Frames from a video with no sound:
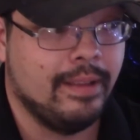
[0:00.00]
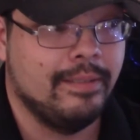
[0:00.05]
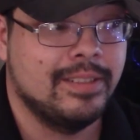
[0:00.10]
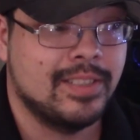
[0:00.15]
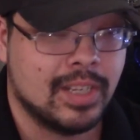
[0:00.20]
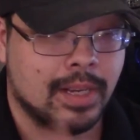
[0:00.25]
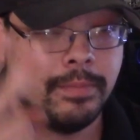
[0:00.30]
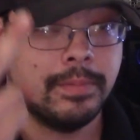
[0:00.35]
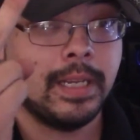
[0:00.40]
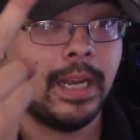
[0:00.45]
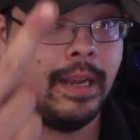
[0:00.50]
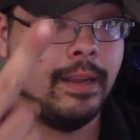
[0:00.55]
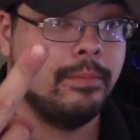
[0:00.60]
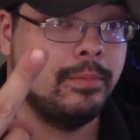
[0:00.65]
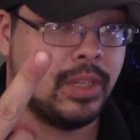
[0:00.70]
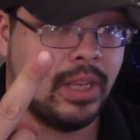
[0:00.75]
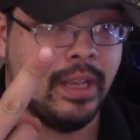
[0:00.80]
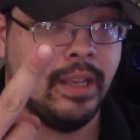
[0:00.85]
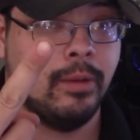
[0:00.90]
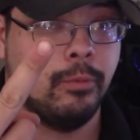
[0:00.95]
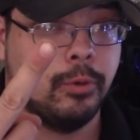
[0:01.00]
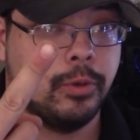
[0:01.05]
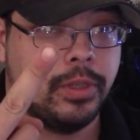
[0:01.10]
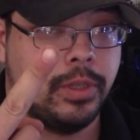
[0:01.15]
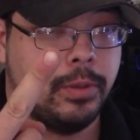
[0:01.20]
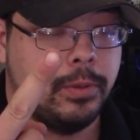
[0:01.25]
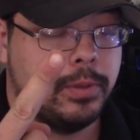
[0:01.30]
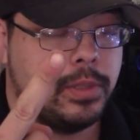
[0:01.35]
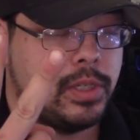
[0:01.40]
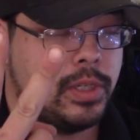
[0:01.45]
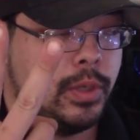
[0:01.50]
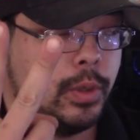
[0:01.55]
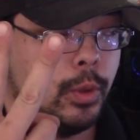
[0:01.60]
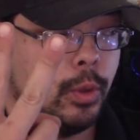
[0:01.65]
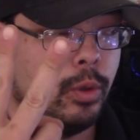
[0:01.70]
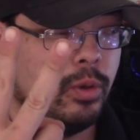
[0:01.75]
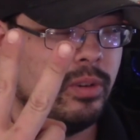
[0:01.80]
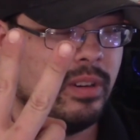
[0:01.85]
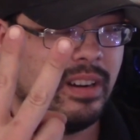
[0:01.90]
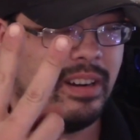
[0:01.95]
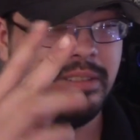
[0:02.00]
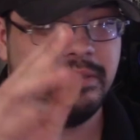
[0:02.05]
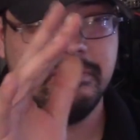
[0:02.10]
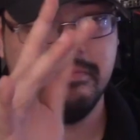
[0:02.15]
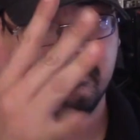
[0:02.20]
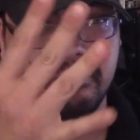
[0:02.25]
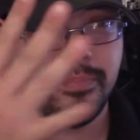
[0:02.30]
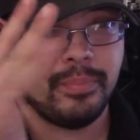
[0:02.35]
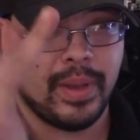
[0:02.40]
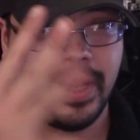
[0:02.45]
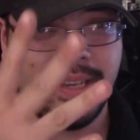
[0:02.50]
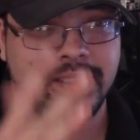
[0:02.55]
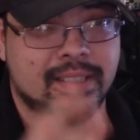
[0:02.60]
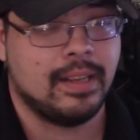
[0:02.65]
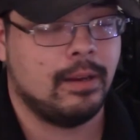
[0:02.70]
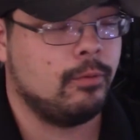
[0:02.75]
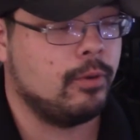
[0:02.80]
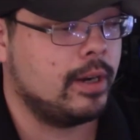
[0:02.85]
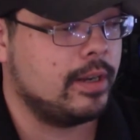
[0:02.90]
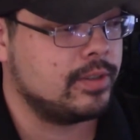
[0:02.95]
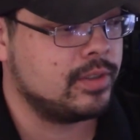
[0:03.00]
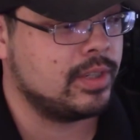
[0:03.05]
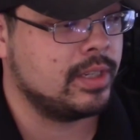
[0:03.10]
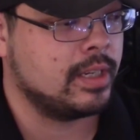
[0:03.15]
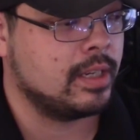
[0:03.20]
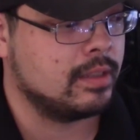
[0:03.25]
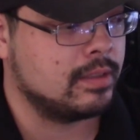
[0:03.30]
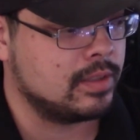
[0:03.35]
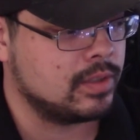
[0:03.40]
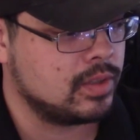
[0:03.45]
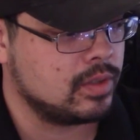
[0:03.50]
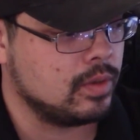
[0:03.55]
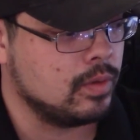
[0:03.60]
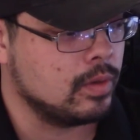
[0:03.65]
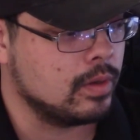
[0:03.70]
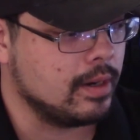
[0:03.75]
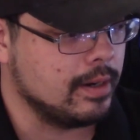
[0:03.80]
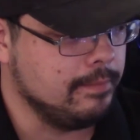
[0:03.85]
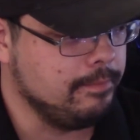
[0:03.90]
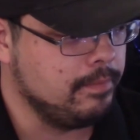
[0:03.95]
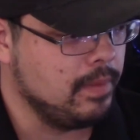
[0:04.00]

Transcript: Sometimes it will use two based on what I was seeing on the score.